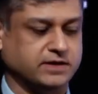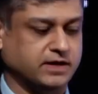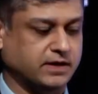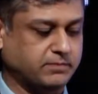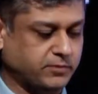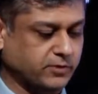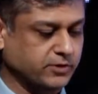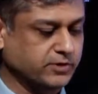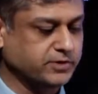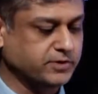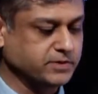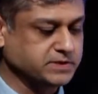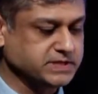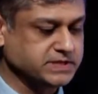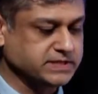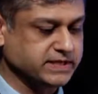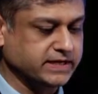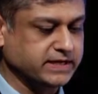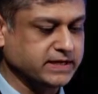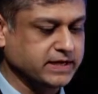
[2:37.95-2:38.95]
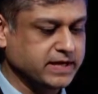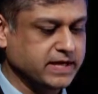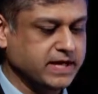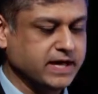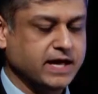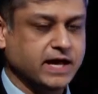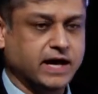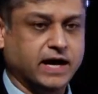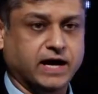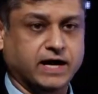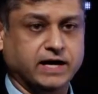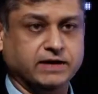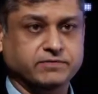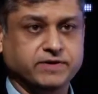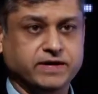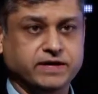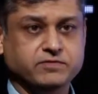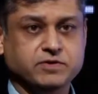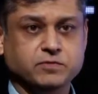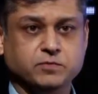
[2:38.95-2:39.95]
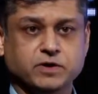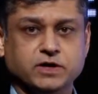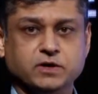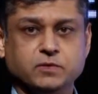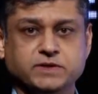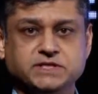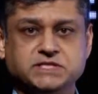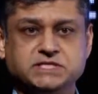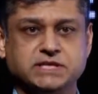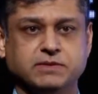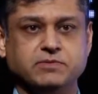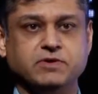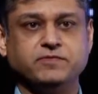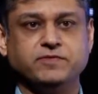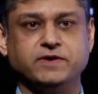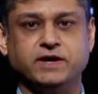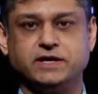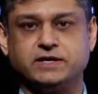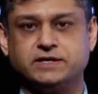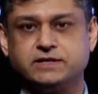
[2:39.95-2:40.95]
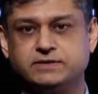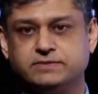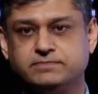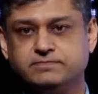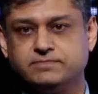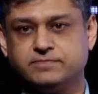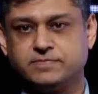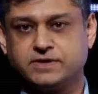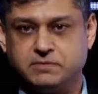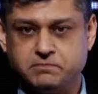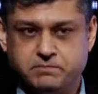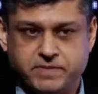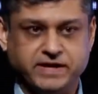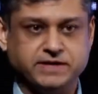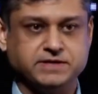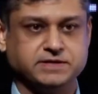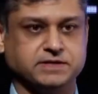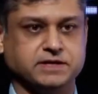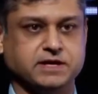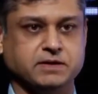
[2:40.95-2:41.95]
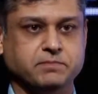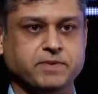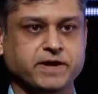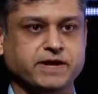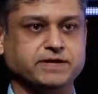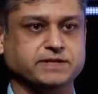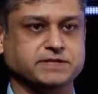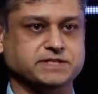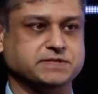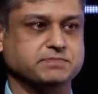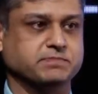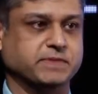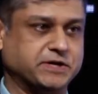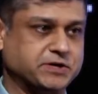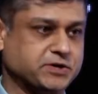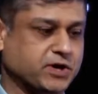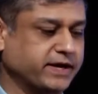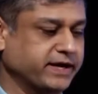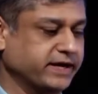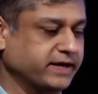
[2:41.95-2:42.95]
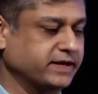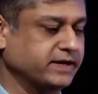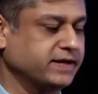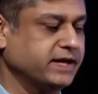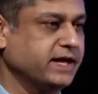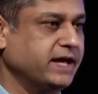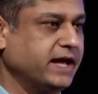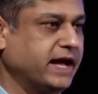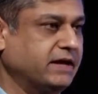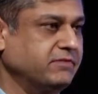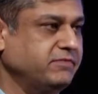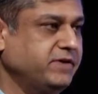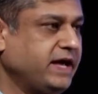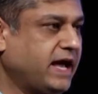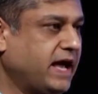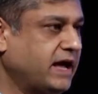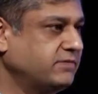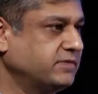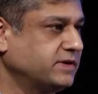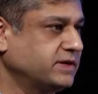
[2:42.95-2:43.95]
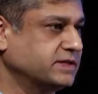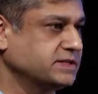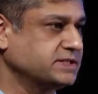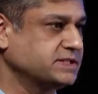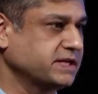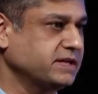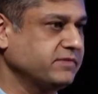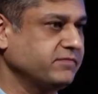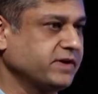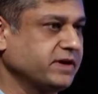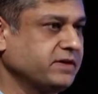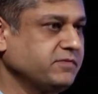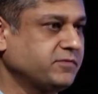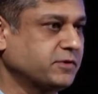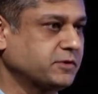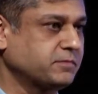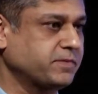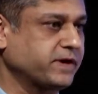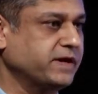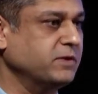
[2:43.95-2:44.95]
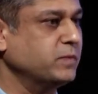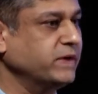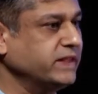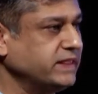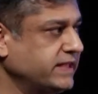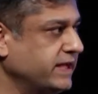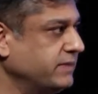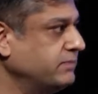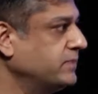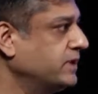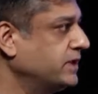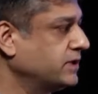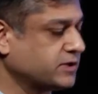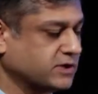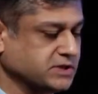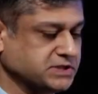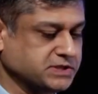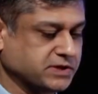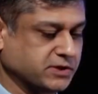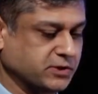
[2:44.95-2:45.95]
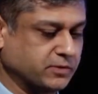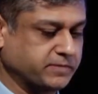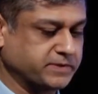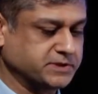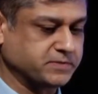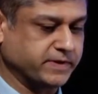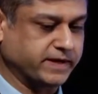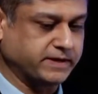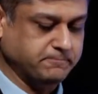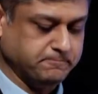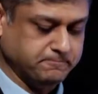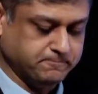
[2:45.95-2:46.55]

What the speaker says: Apollo uses it. We even work with some of our competitors, Medtronic, and we have a significant footprint with them across the globe as well.